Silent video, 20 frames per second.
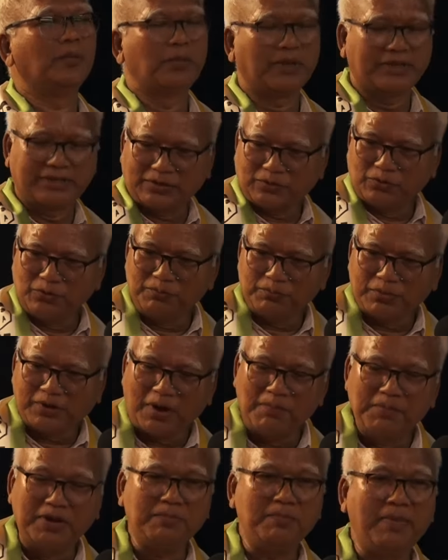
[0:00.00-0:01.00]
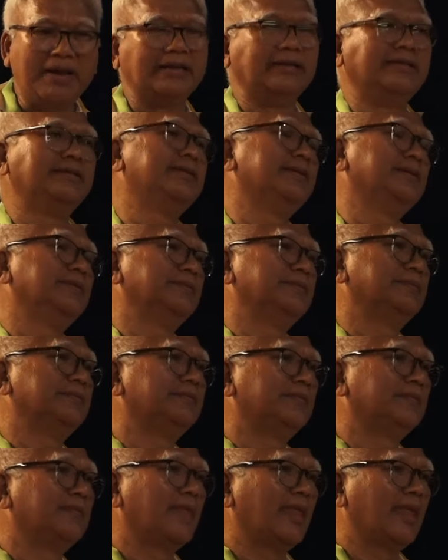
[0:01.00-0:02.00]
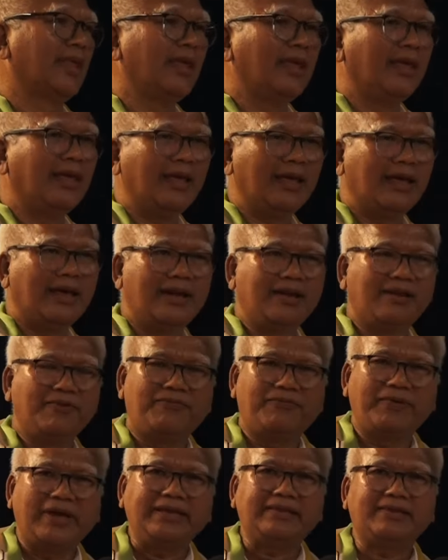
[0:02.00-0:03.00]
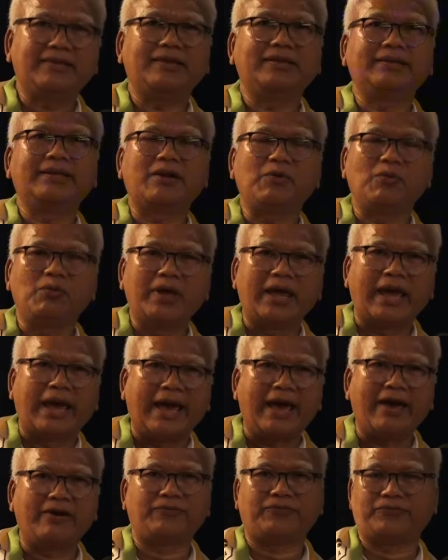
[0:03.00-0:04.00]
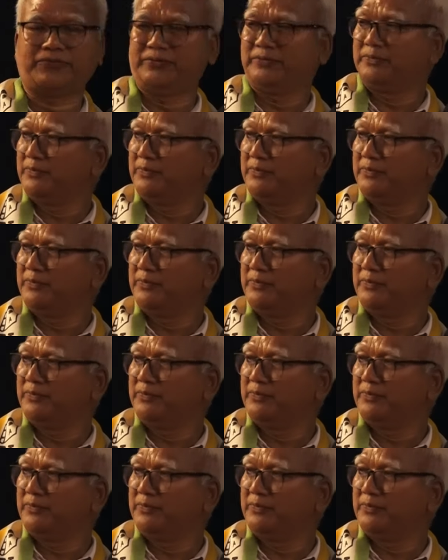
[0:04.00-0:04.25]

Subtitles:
But the good commitment and the faith that we have